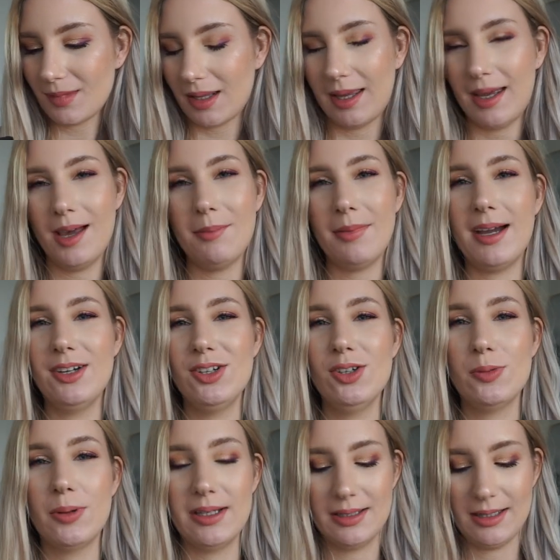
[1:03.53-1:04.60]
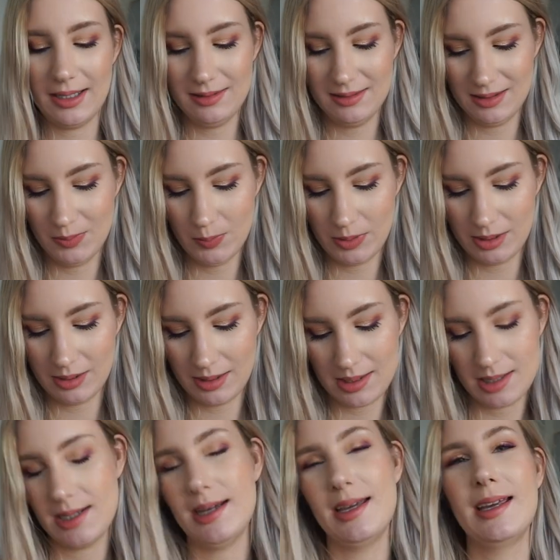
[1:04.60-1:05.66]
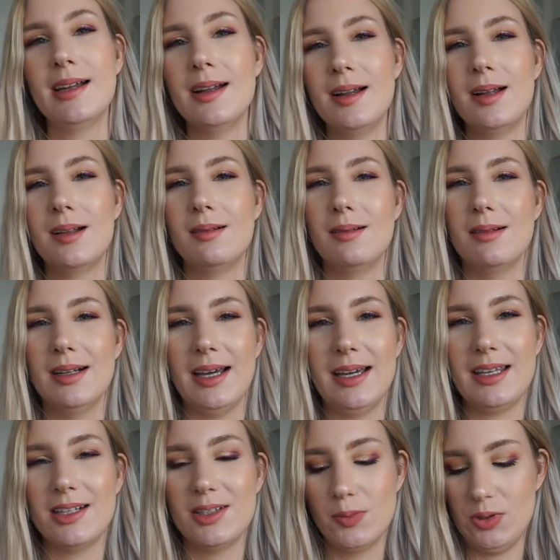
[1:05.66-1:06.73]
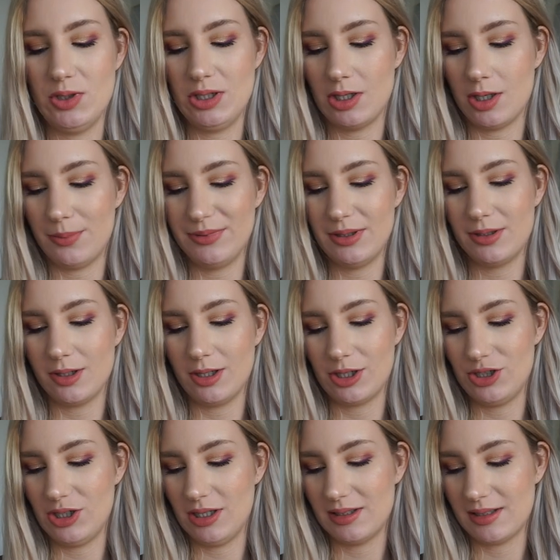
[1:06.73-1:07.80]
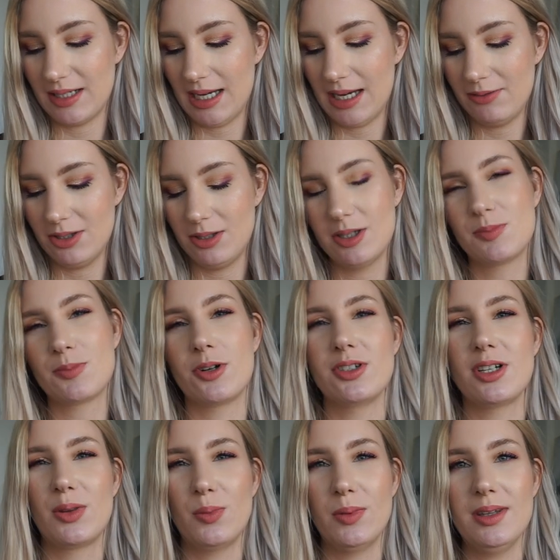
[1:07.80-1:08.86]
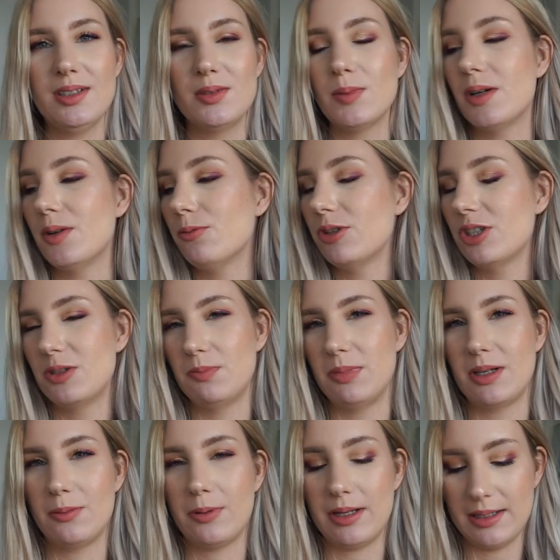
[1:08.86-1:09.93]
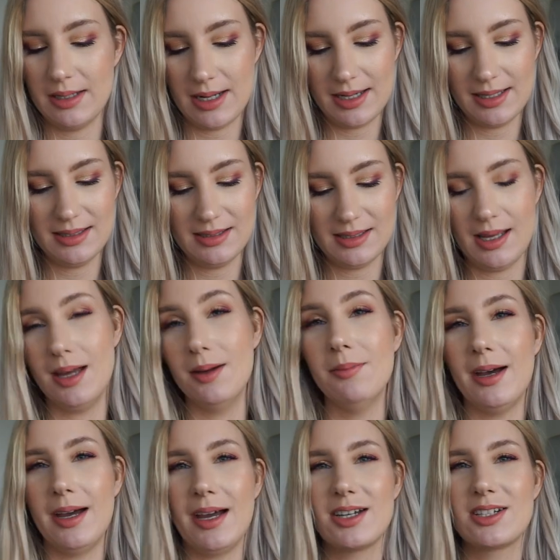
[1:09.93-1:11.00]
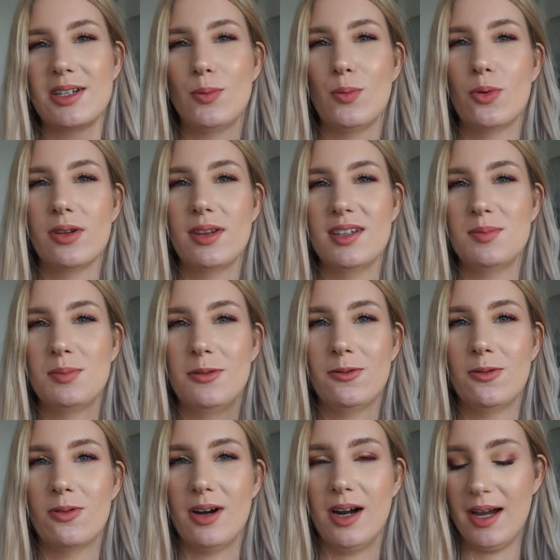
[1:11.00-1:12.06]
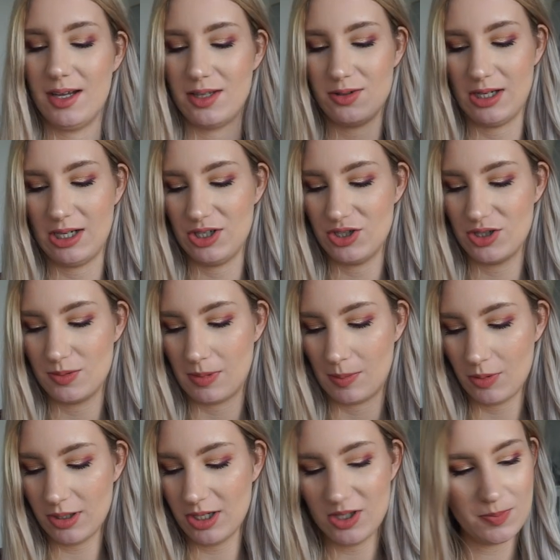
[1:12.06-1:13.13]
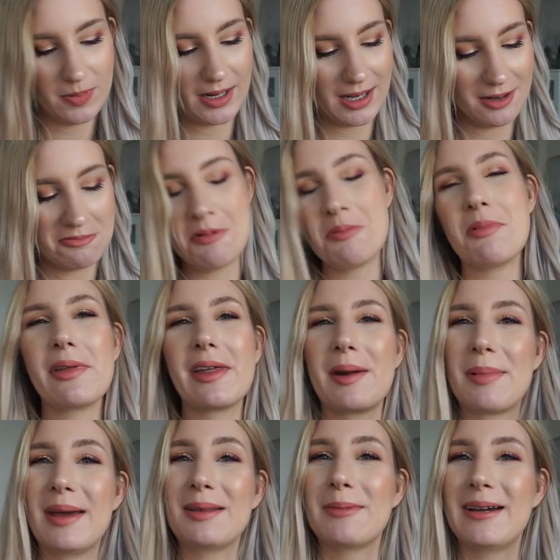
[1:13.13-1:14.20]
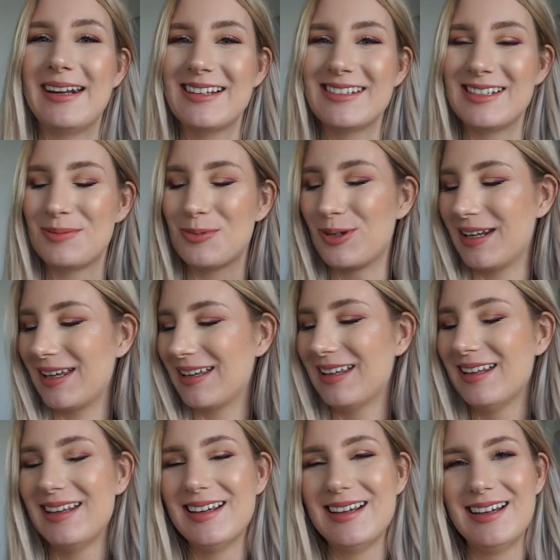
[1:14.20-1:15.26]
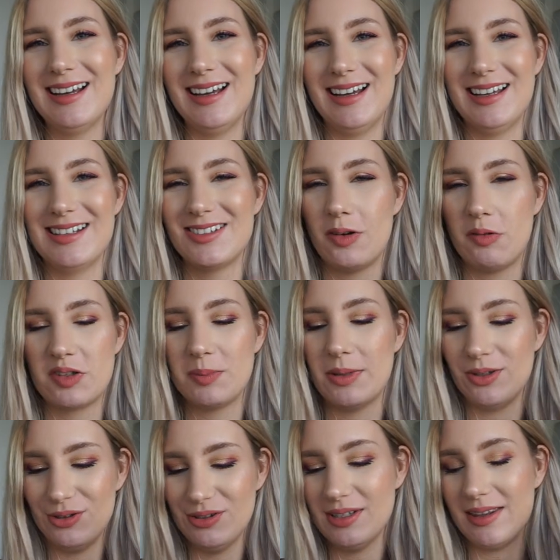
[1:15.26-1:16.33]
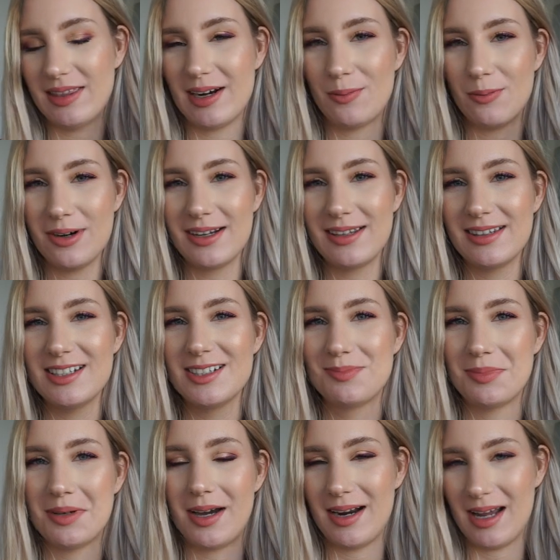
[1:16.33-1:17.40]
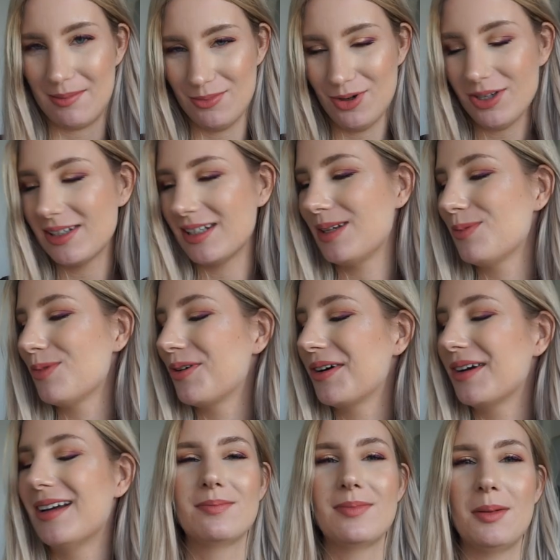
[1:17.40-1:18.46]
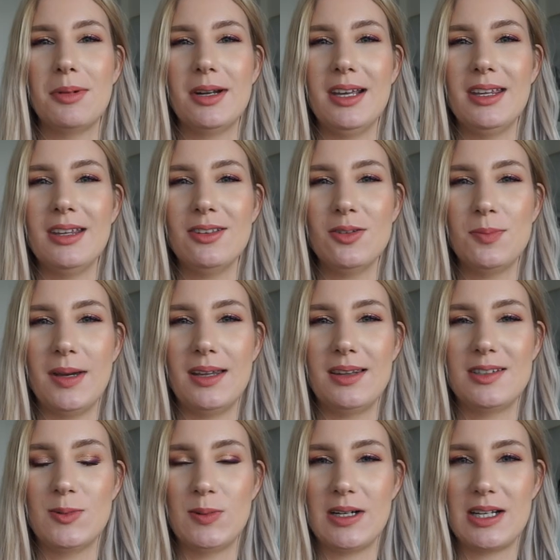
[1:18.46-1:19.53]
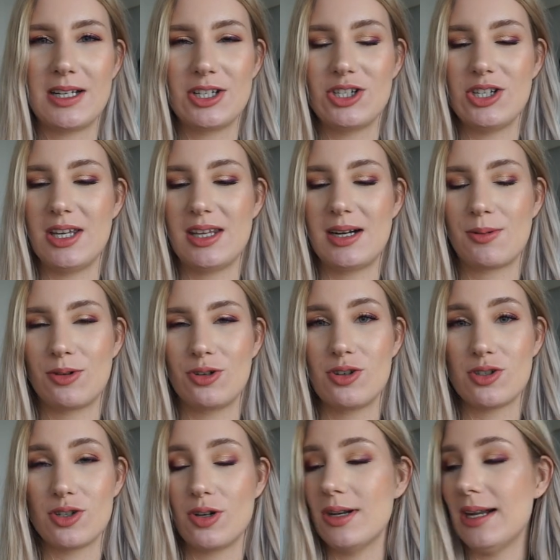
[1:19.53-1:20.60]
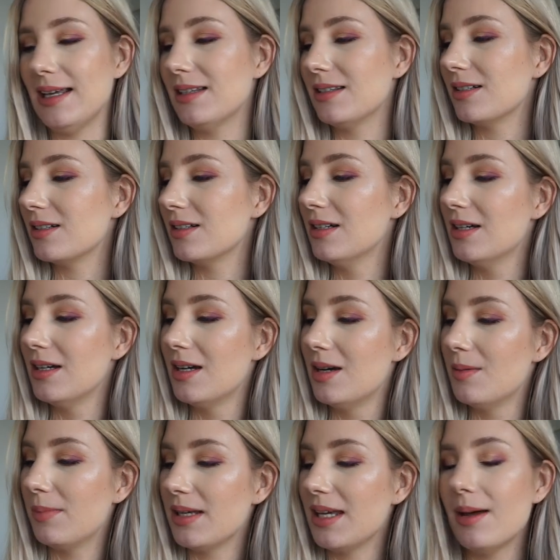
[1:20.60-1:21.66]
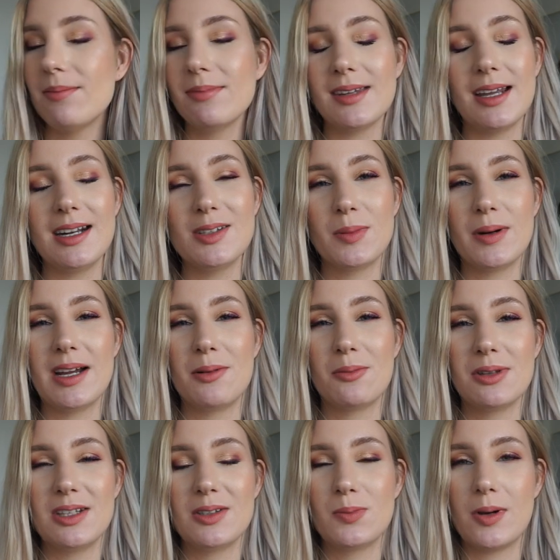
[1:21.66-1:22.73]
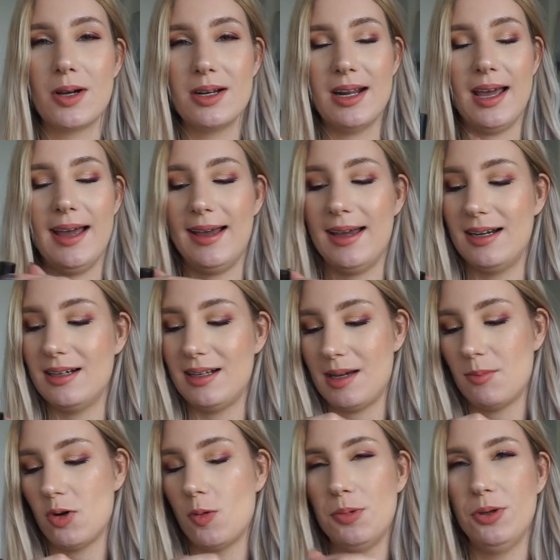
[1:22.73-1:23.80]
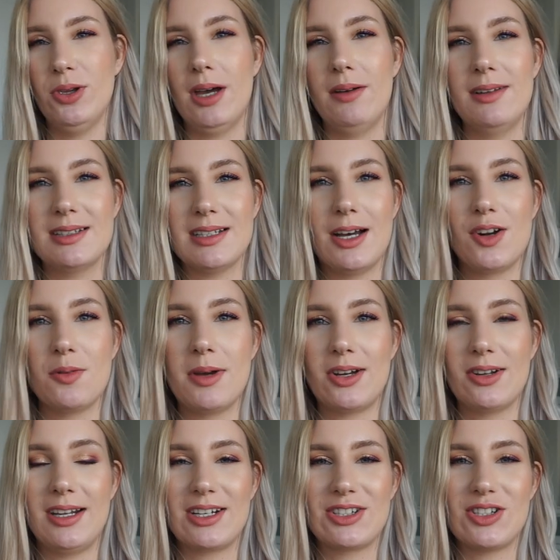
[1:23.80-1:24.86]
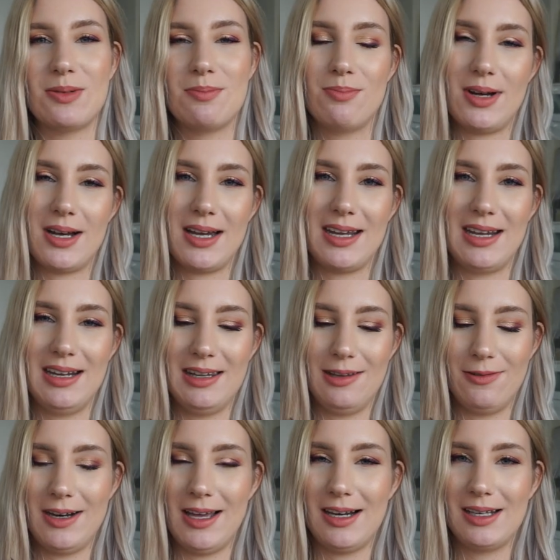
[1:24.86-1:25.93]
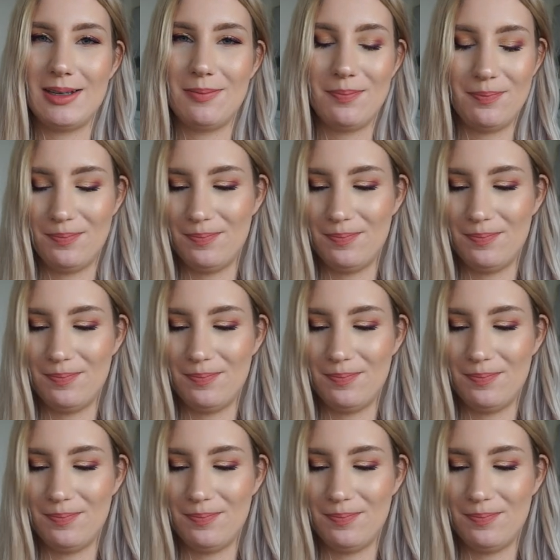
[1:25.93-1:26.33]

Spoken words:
I do quite like this one. I like kind of switching up the darker shades that I have in this project with this one, which has been quite nice. I actually wore this before I changed my polish, but I remember that I painted my nails this morning, so I was about to say that I'm wearing this, but I'm not anymore. I've been liking to pair this with another shade that I'm going to show you later. But yeah, that is where I am with this one, and I'm hoping to have this out of my collection by the finale.